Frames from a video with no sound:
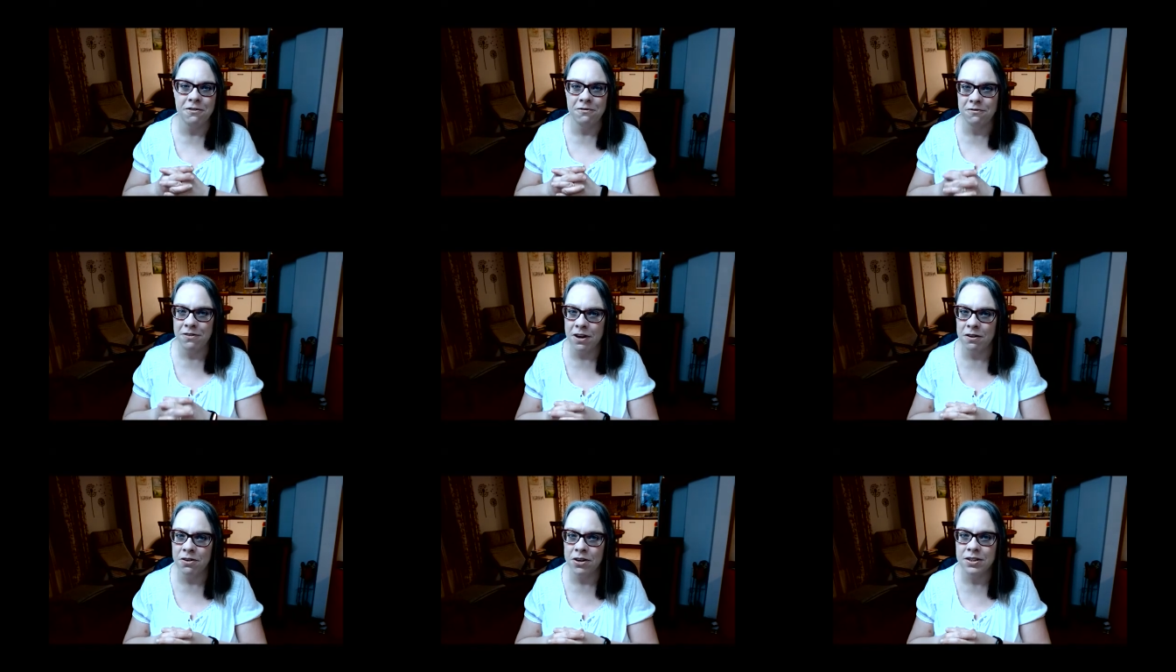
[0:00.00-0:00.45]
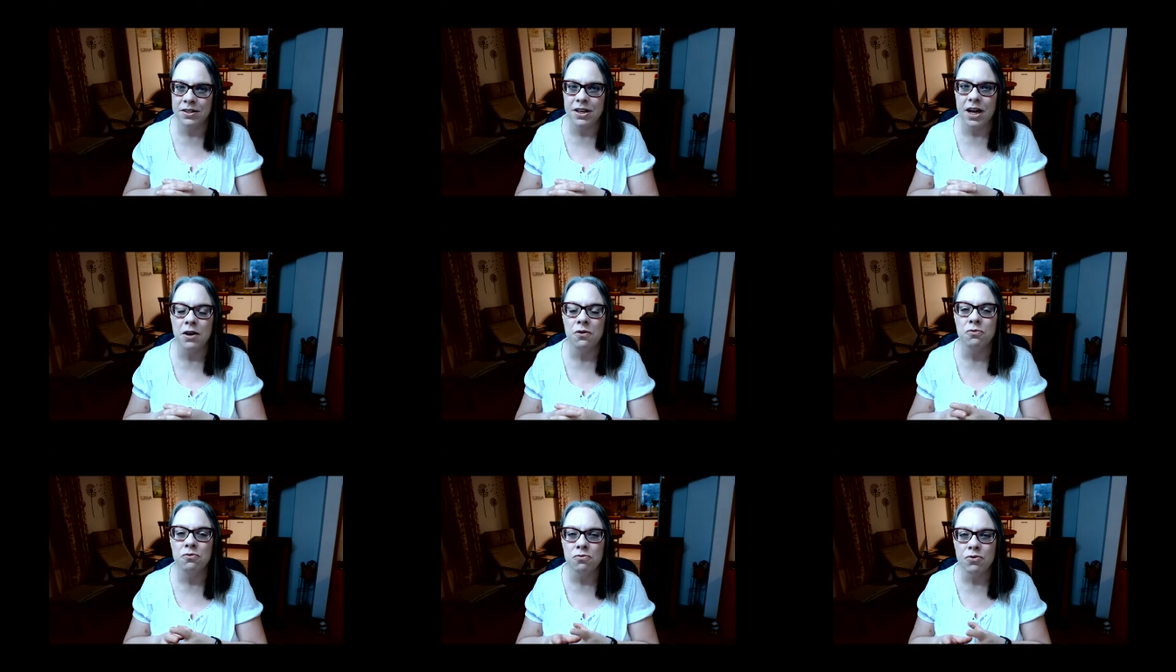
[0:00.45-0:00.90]
favorites.
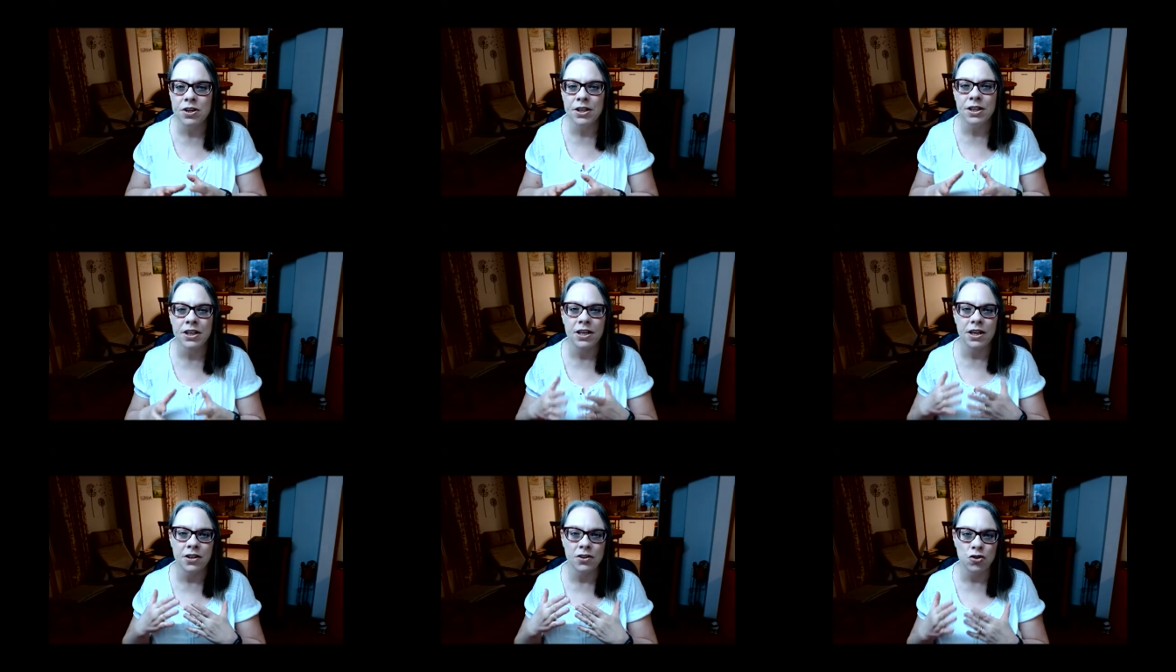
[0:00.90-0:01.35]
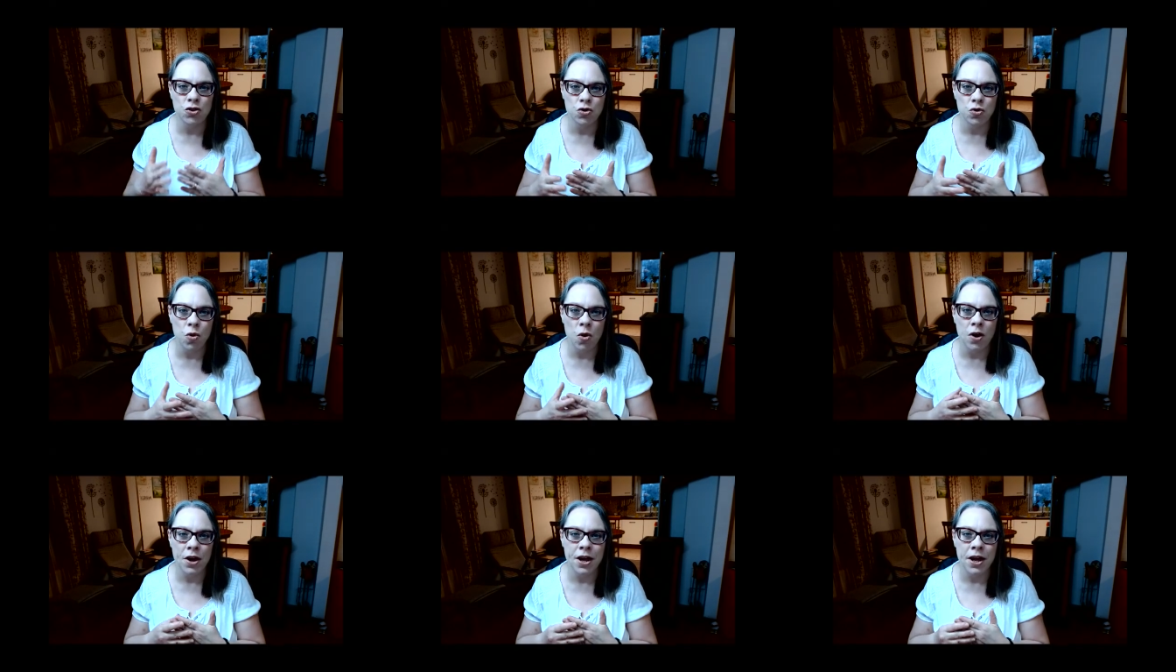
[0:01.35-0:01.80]
I really
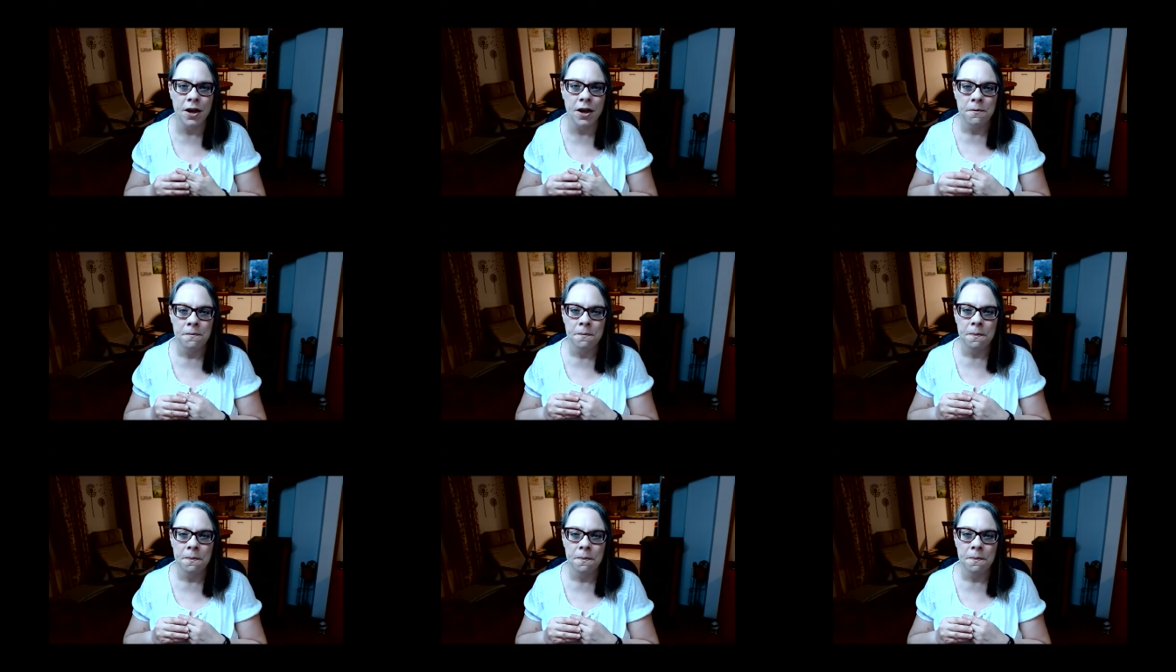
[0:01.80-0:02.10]
enjoy